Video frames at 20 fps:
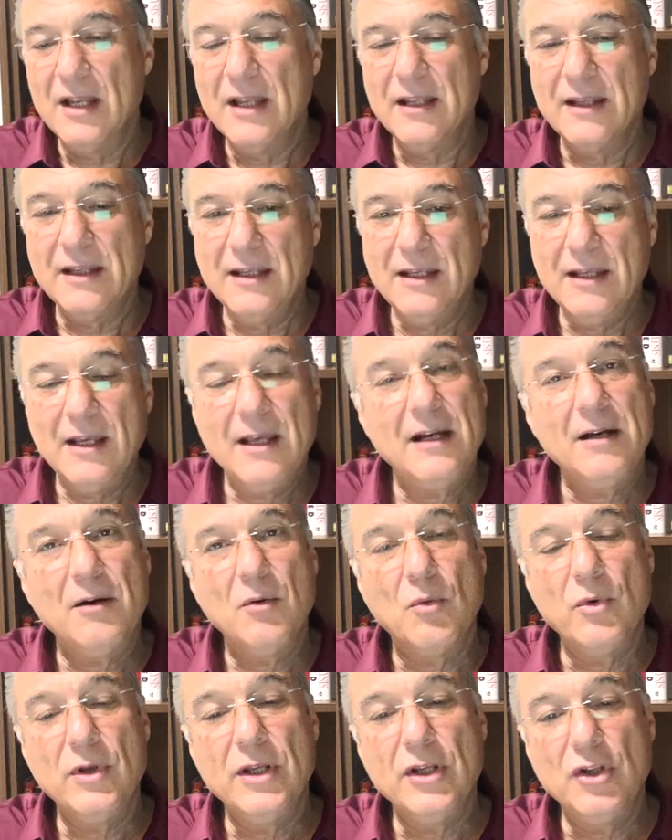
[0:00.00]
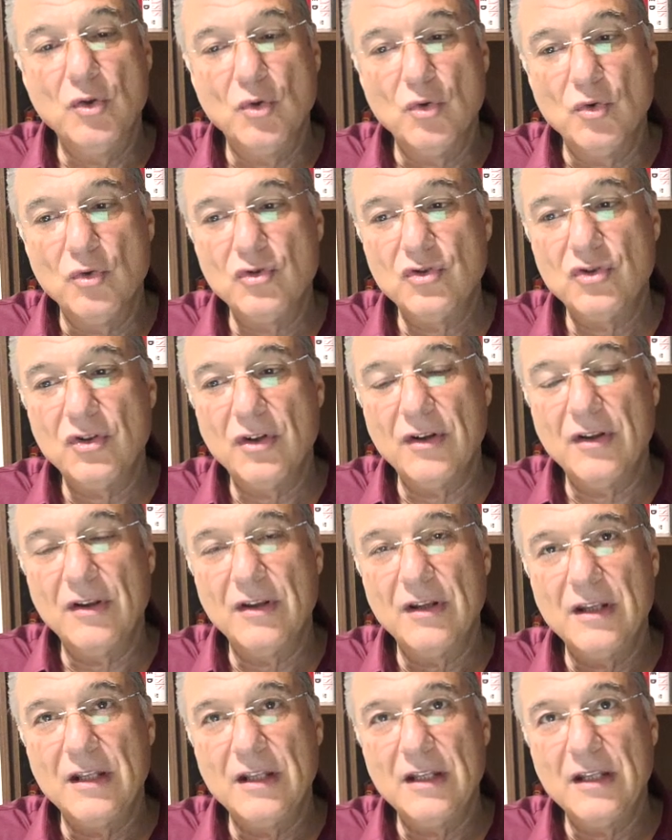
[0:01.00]
Here we use
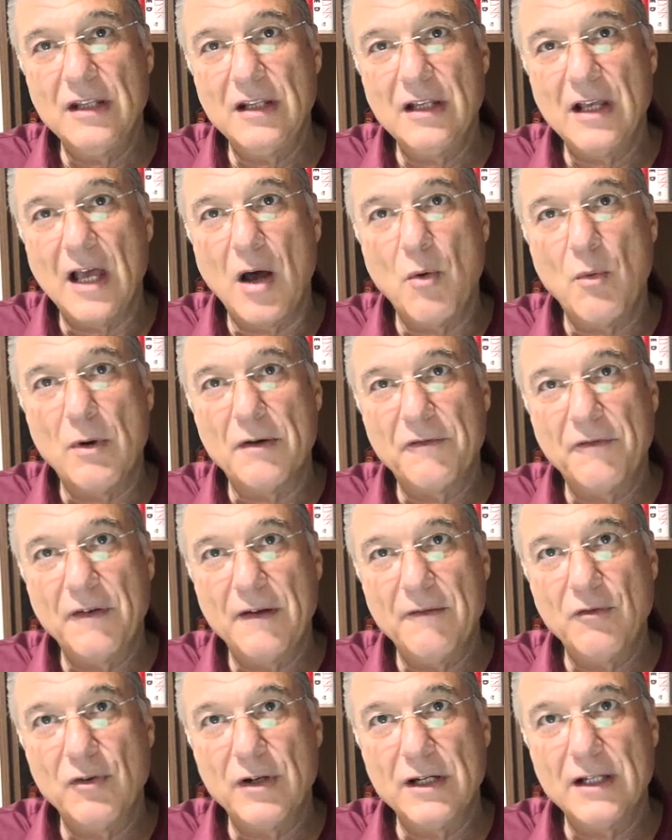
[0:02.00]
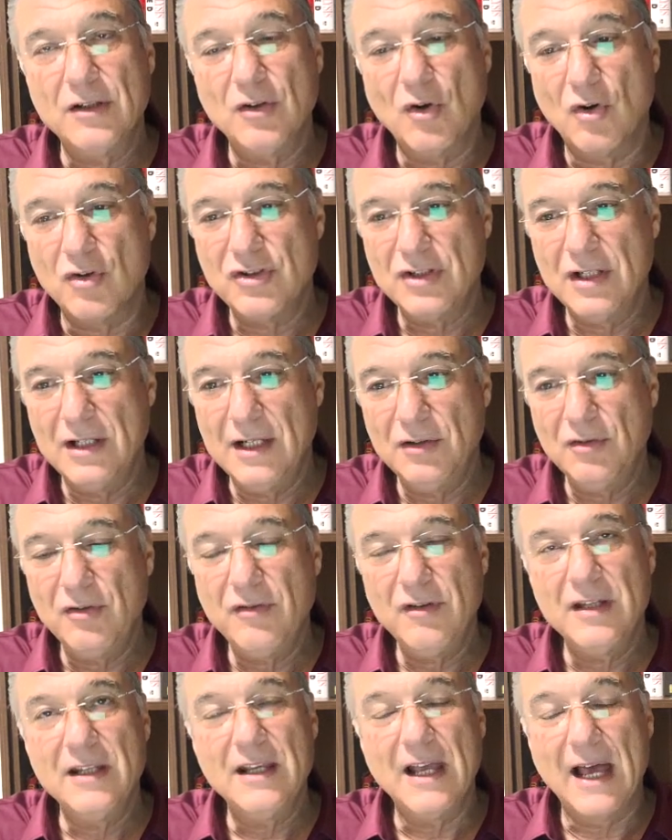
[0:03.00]
our favorite oscillator,
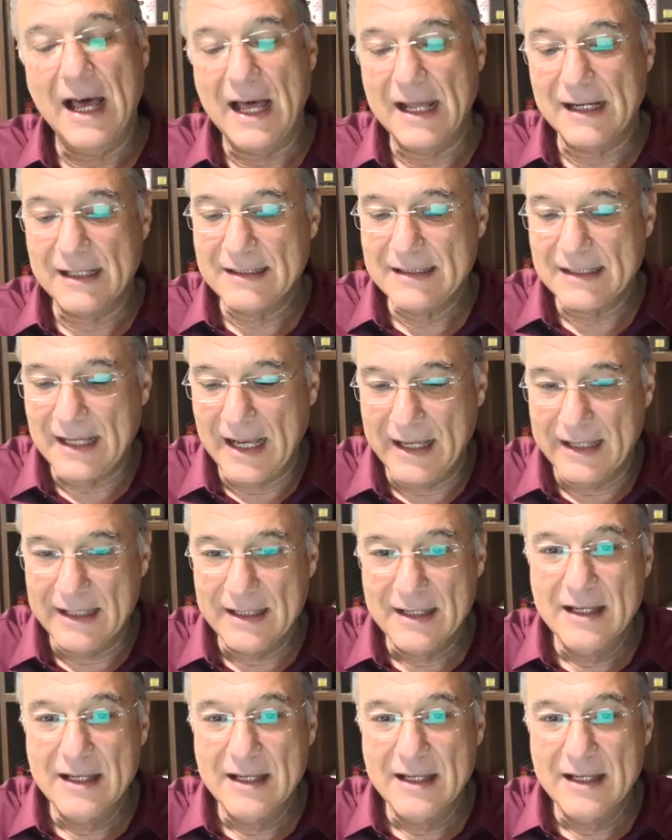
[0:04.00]
the RSI.